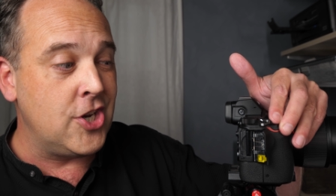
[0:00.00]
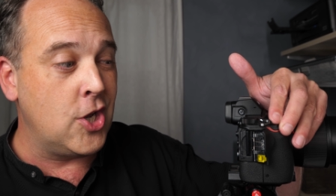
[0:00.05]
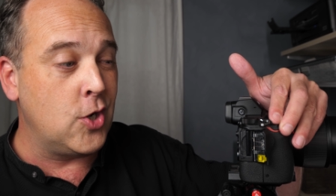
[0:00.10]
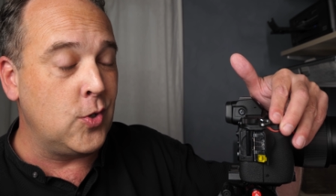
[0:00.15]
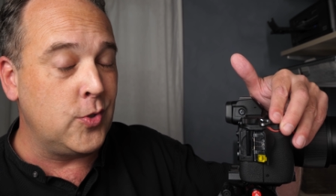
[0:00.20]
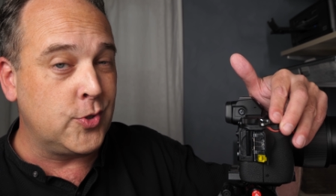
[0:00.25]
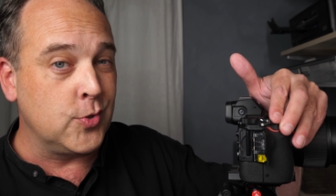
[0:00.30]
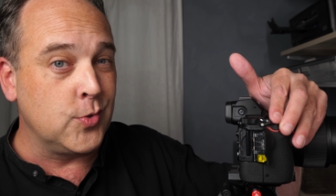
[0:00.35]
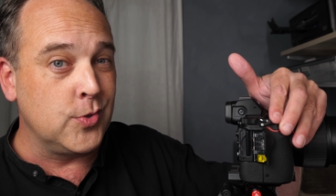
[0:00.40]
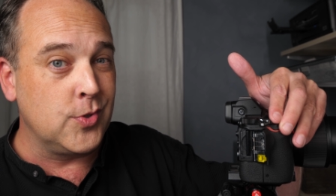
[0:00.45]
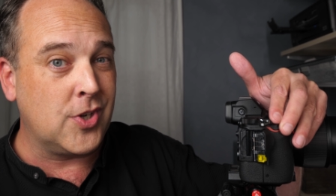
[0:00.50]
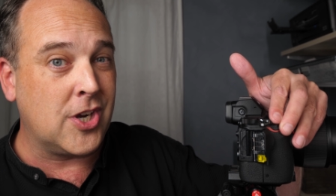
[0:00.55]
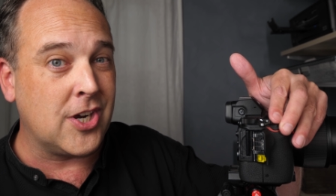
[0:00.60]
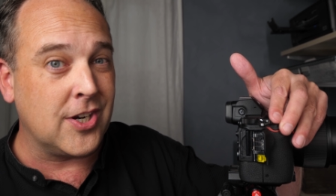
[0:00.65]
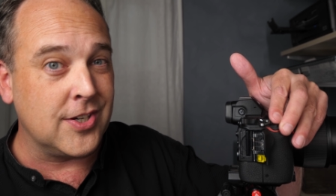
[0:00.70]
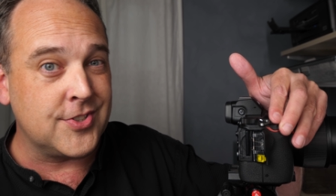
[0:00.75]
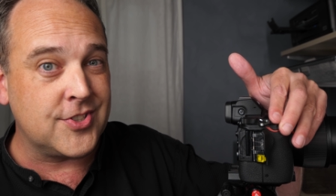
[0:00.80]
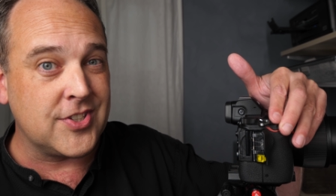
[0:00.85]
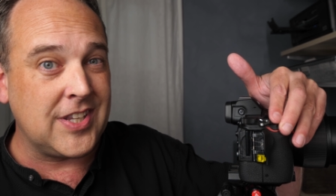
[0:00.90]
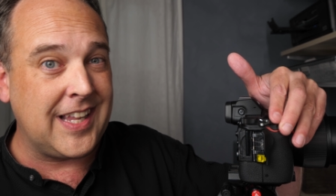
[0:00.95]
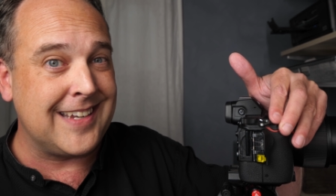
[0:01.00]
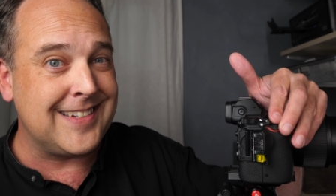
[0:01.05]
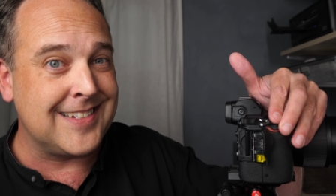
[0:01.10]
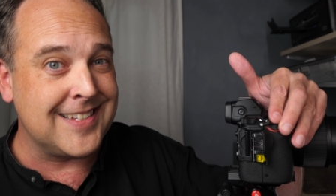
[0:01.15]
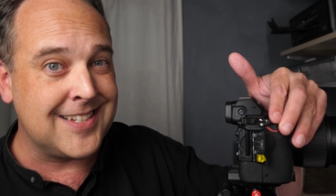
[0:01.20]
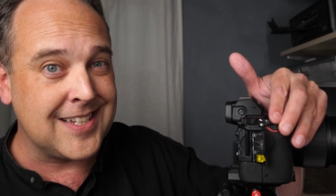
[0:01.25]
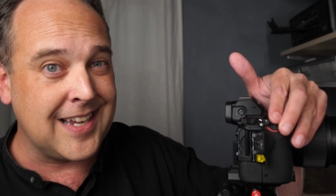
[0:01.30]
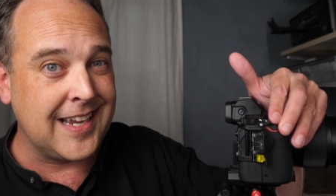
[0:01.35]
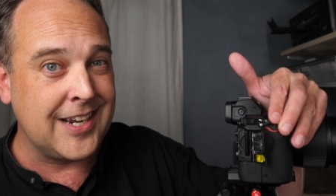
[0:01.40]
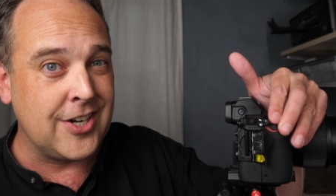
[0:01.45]
no dual card slot
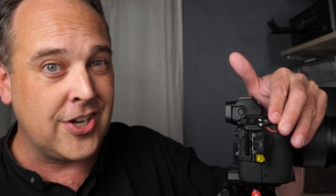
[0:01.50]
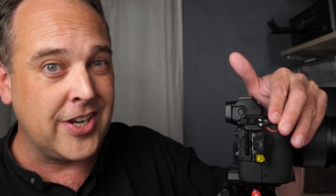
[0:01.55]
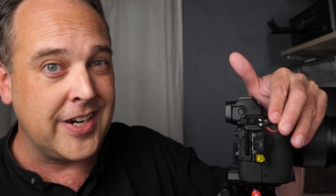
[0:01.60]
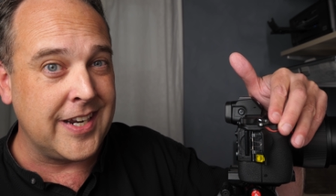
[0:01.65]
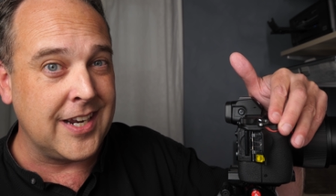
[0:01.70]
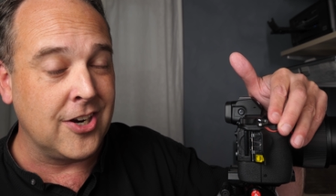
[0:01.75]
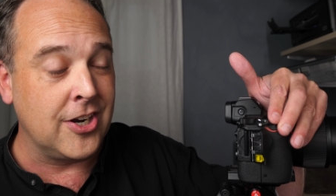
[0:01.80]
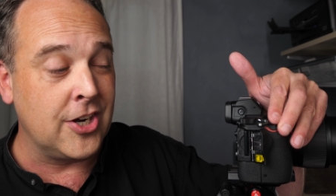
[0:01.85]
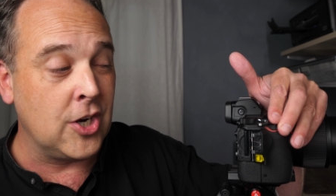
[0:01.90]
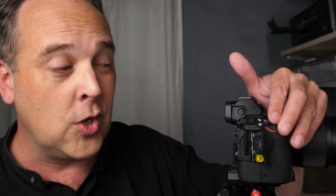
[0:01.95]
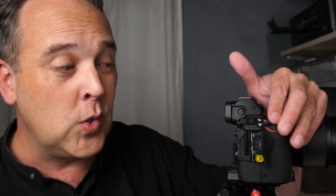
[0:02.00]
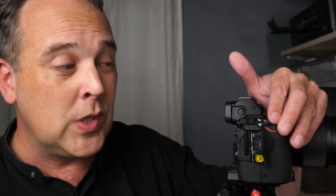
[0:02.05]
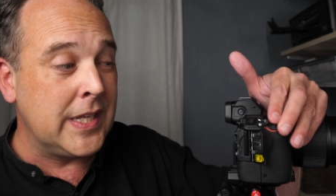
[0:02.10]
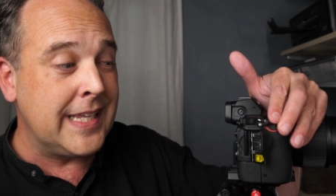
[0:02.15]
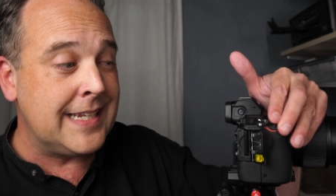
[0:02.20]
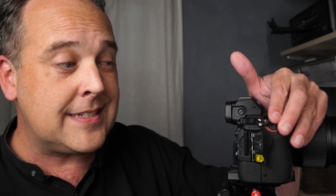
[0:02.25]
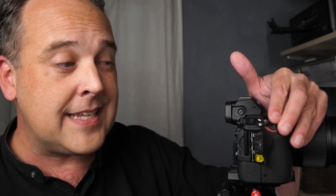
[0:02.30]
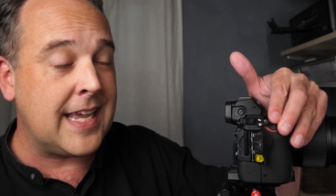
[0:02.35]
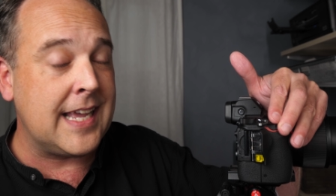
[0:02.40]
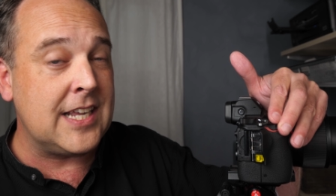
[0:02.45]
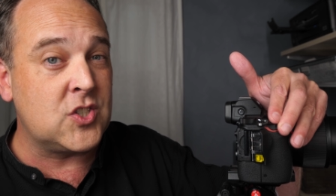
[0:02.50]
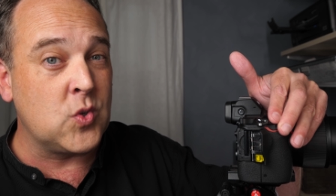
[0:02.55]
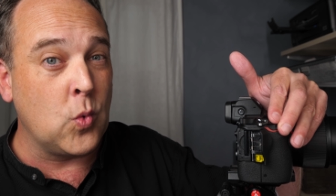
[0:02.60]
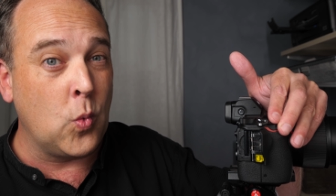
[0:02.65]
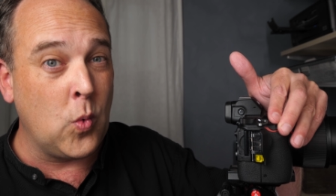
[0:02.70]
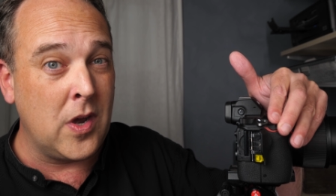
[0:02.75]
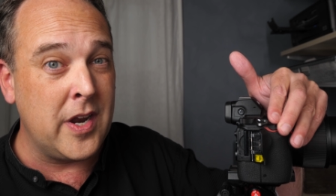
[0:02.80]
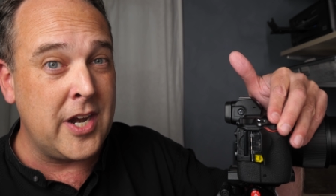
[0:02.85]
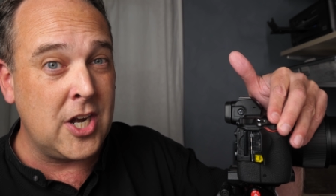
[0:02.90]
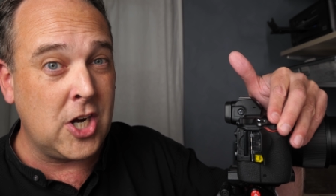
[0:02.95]
design on here. It only takes
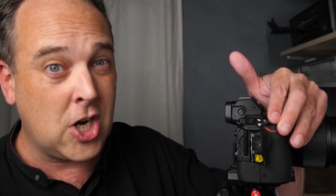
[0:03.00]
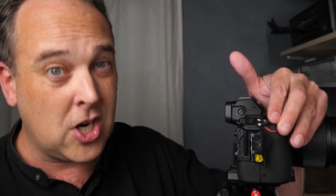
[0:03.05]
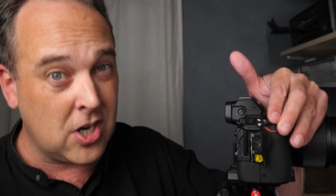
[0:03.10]
one